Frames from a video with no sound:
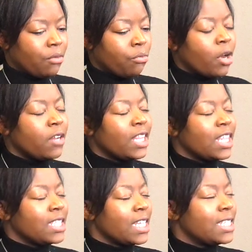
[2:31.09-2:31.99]
One of the
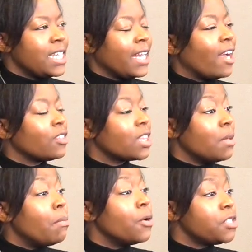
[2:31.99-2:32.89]
things that stand out
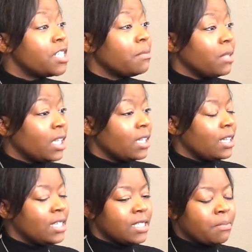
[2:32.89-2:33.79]
the most to me
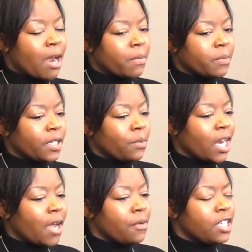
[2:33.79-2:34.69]
is probably
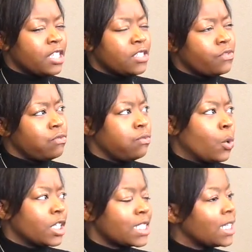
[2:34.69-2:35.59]
when I was
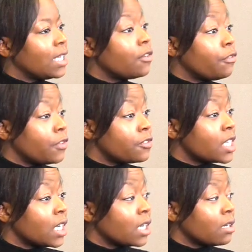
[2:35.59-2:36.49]
14,
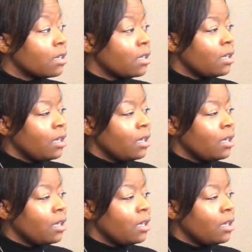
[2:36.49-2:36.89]
15.